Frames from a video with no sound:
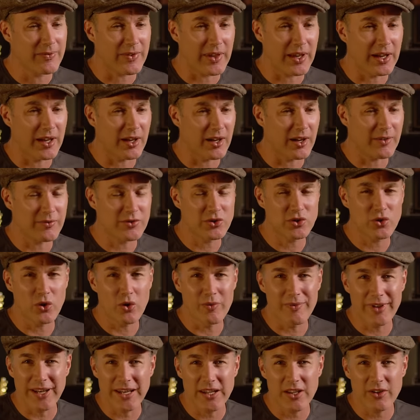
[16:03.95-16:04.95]
I'm
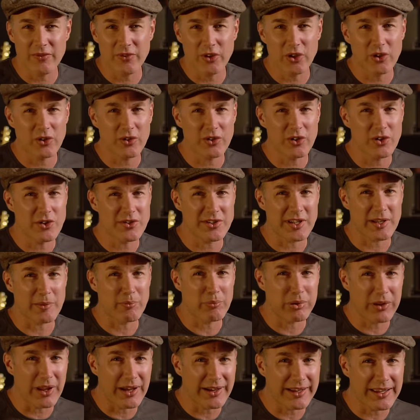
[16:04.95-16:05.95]
sure many of you are
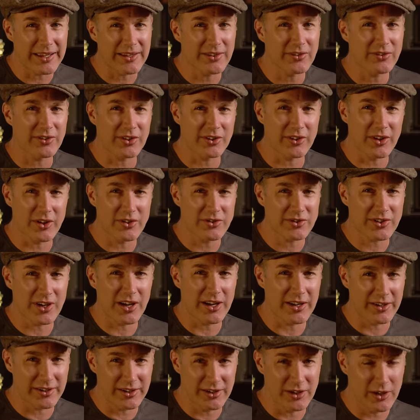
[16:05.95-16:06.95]
using plugins and those
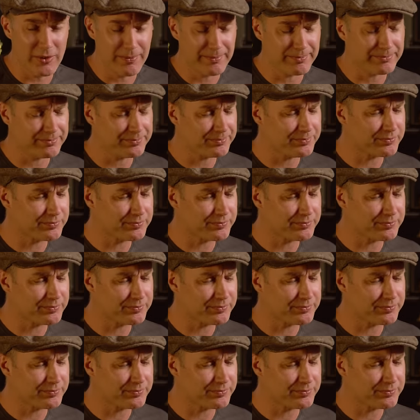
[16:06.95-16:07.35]
kind of, you know,